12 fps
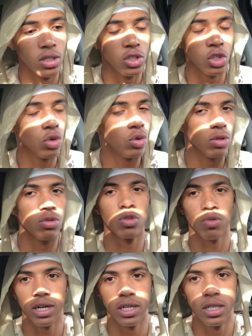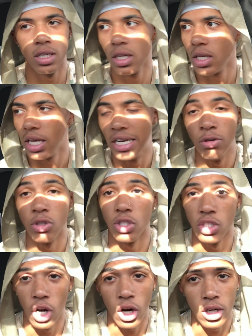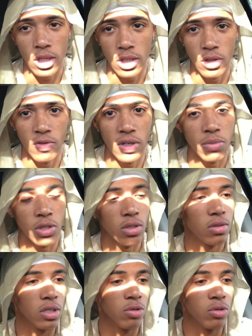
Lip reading: Two, it was raining and it was dark. You feel me?